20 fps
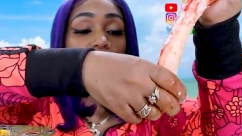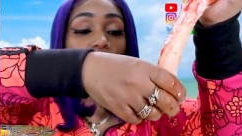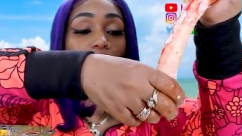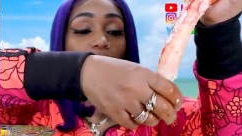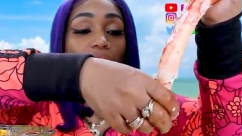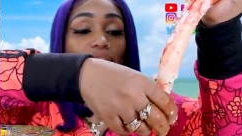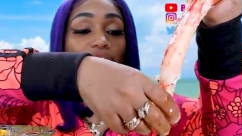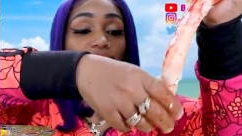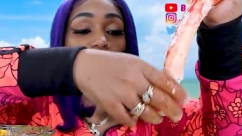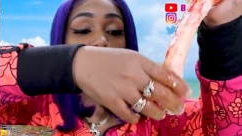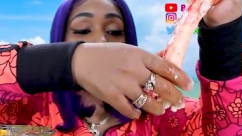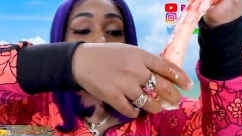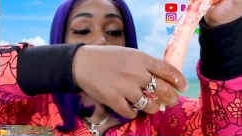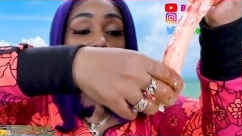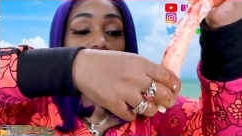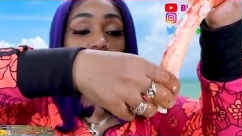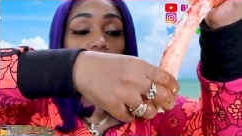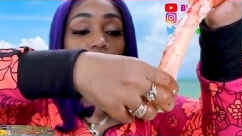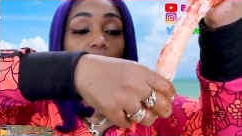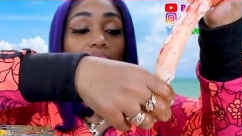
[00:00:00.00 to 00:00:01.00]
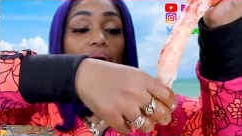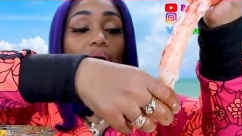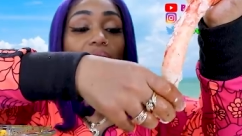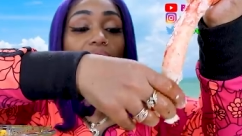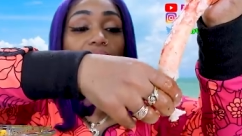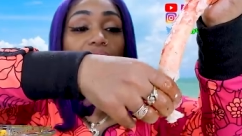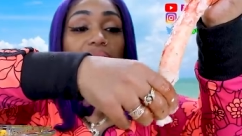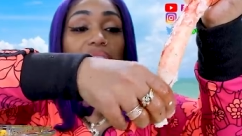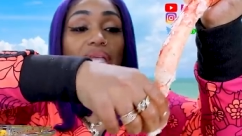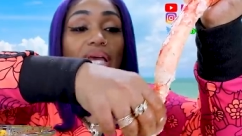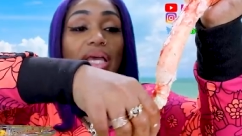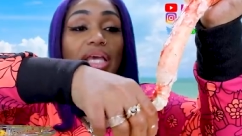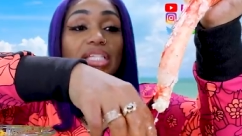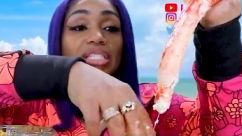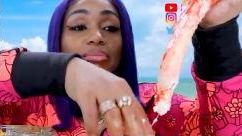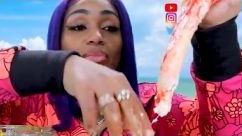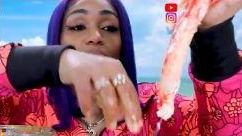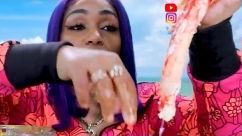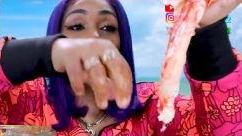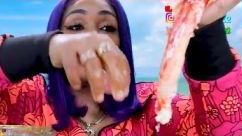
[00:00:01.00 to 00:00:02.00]
of quite a few of them. I say
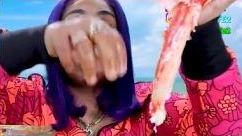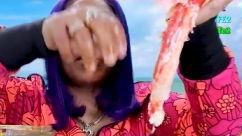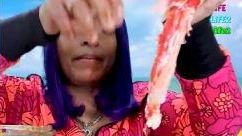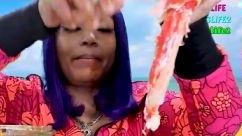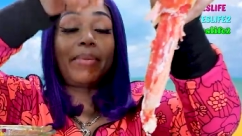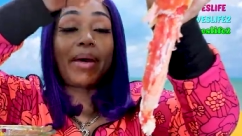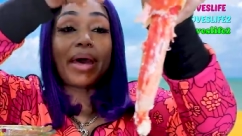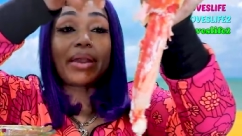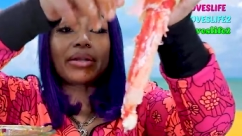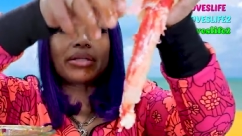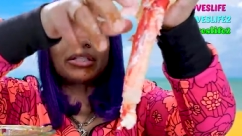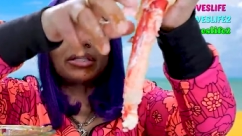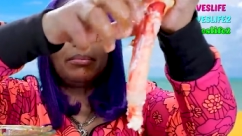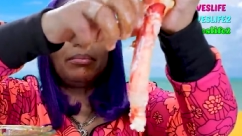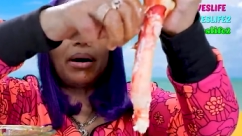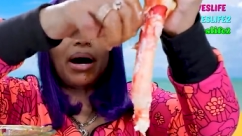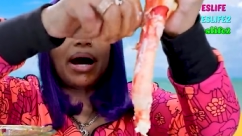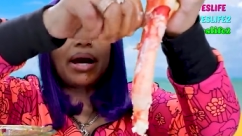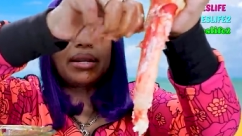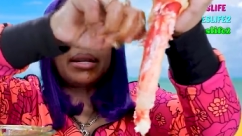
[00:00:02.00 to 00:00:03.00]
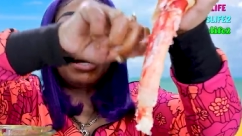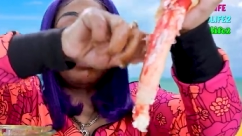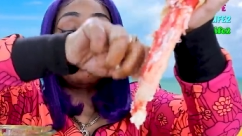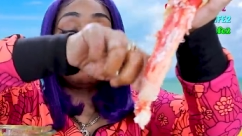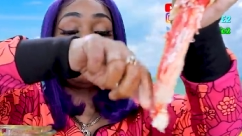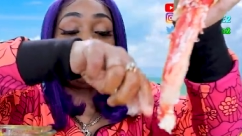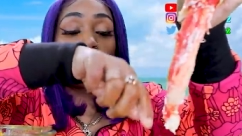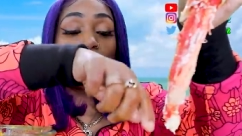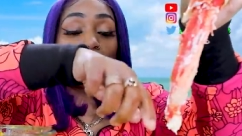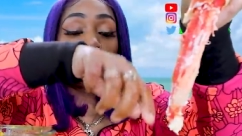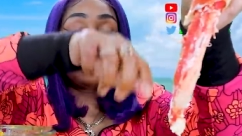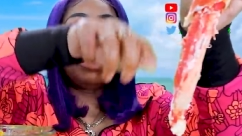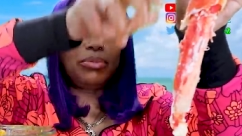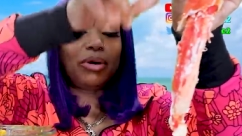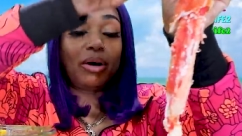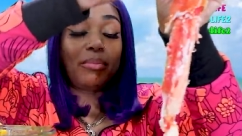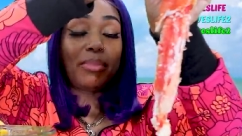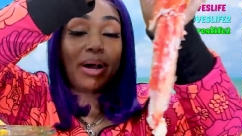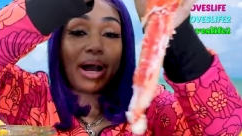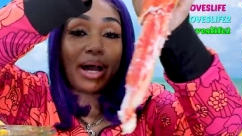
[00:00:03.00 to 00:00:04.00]
it's more better to buy them if you're gonna keep
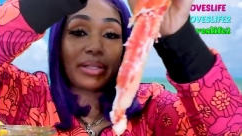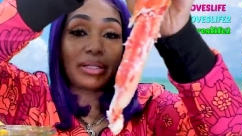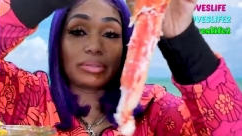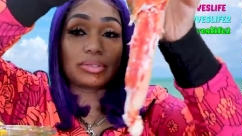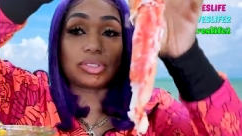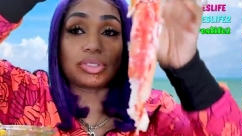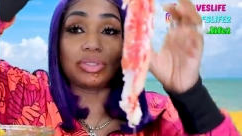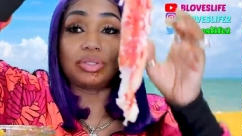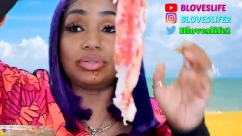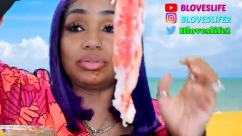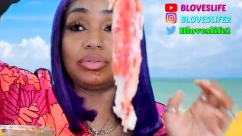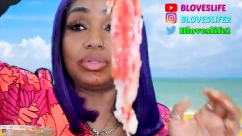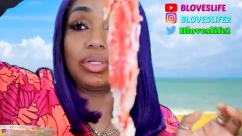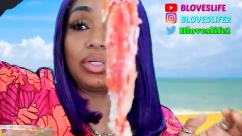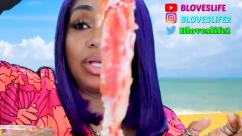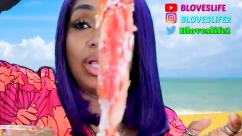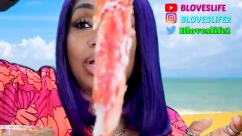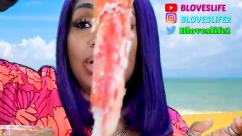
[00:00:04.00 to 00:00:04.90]
on buying the two.